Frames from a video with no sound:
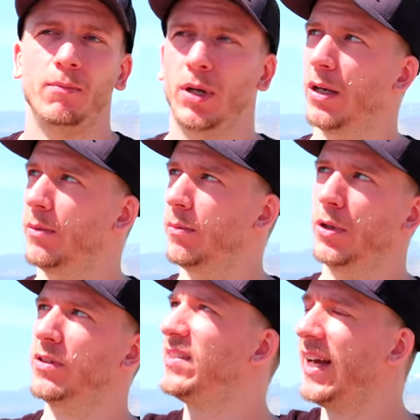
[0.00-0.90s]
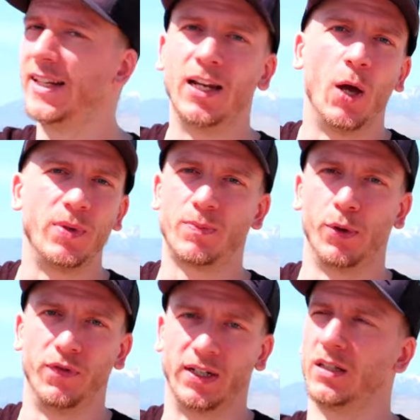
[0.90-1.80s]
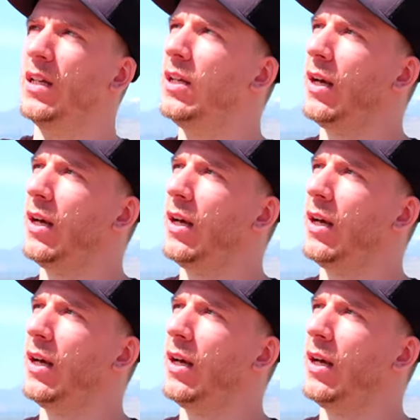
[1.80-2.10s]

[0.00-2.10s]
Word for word: But um, 10 and up is perfect.